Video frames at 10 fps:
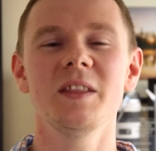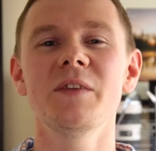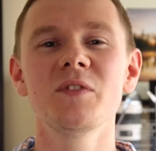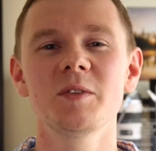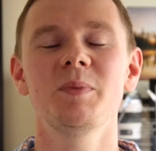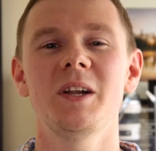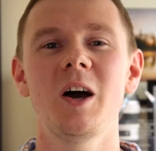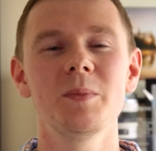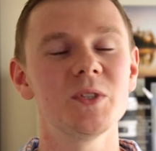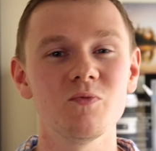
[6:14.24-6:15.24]
They even split it
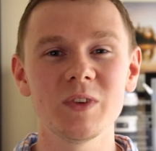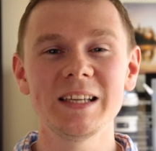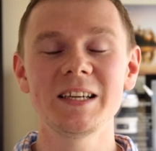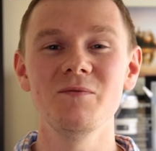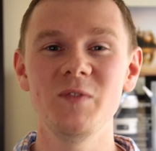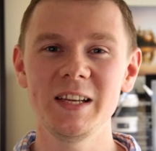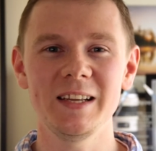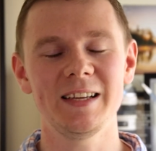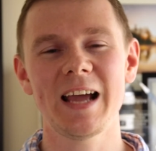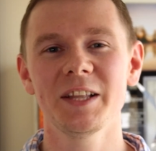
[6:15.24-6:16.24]
up into really
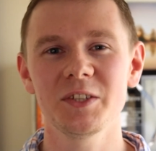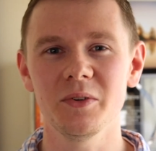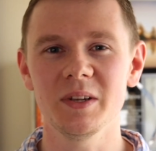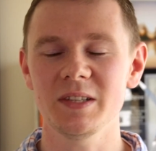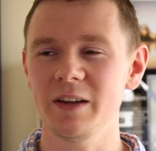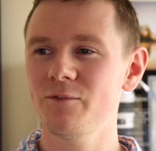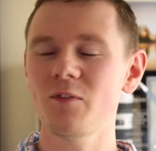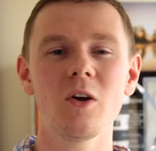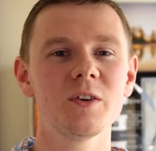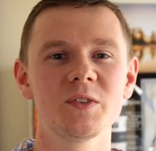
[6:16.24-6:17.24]
convenient categories like
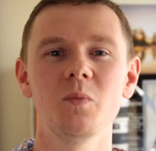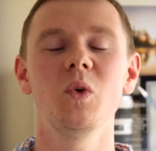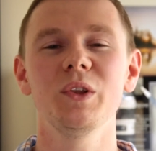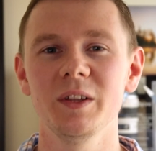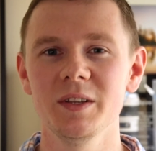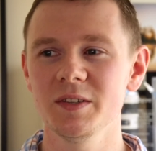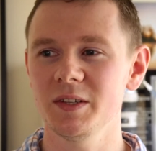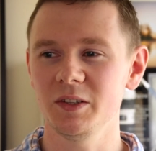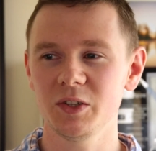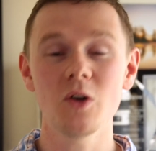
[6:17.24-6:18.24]
forests and
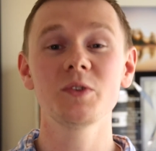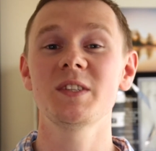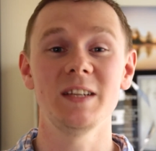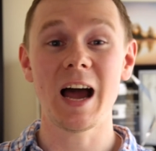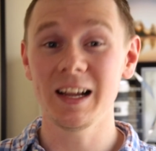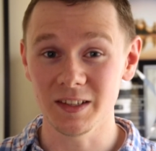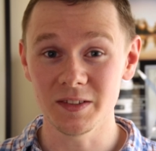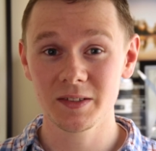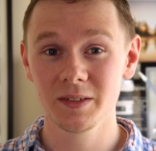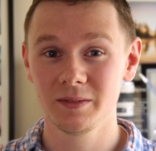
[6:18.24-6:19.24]
woodlands and coasts and
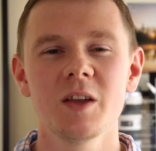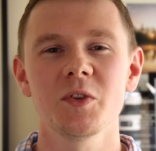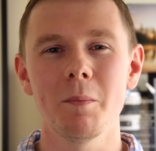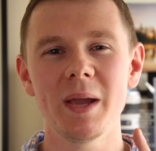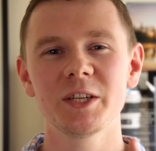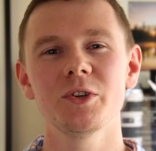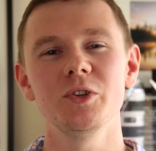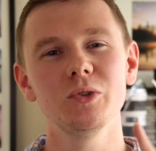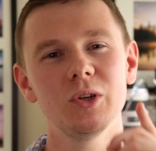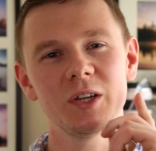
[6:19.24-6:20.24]
islands. So make sure
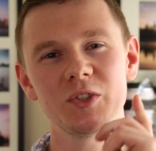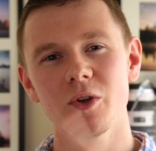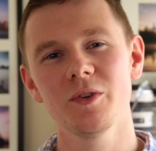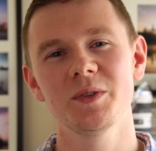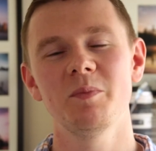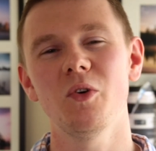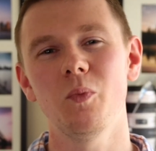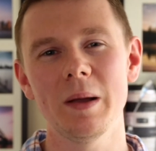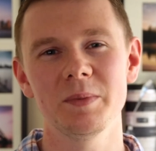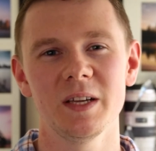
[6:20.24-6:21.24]
you look at tourism
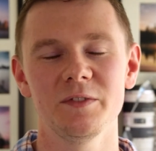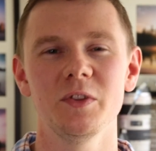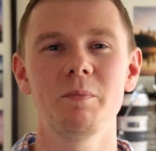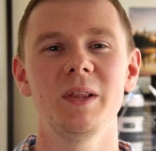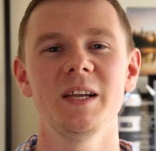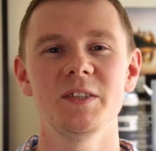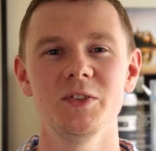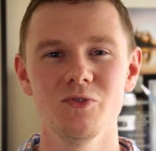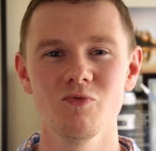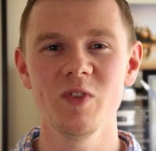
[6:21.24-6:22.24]
board websites for the
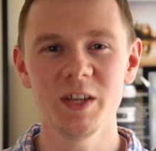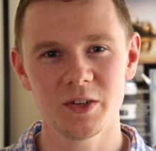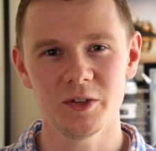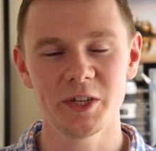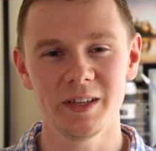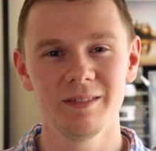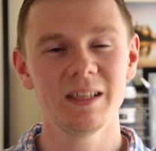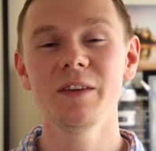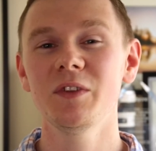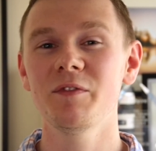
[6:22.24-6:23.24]
places you're researching,
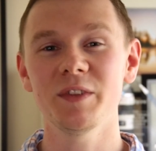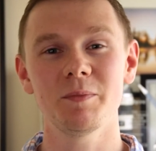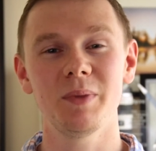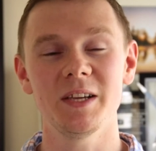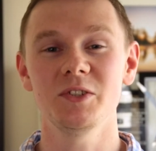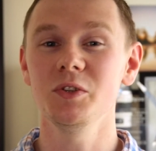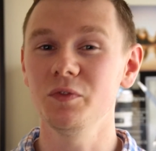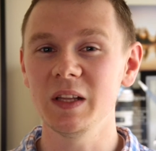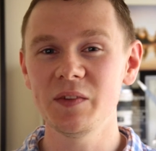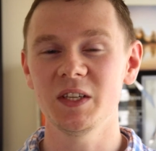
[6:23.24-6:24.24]
even if it's a place
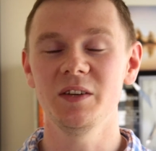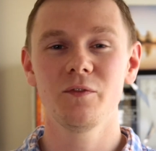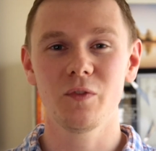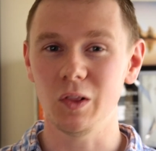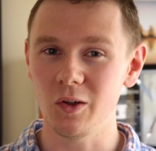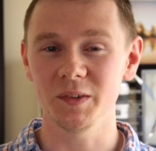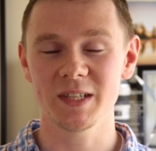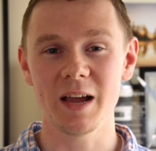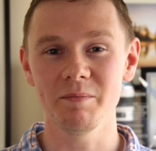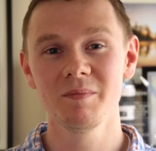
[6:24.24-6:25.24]
you've lived in for a long
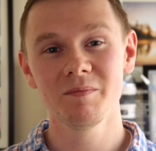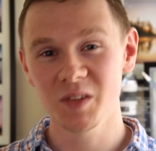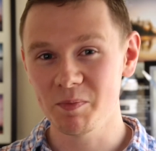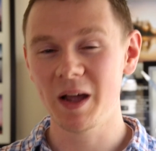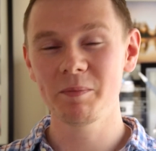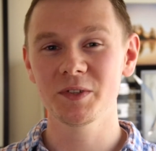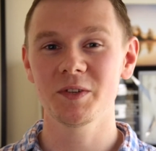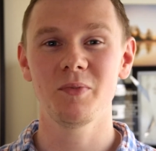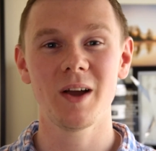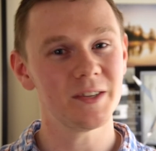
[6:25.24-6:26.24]
time. You might be
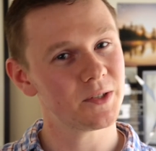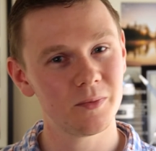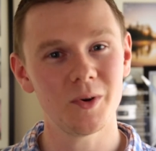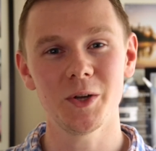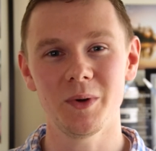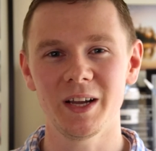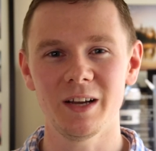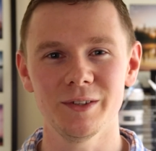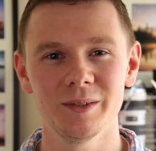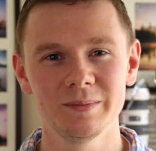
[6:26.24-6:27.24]
surprised what you
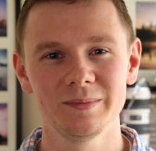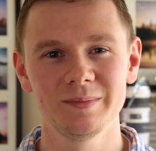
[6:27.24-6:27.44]
uncover.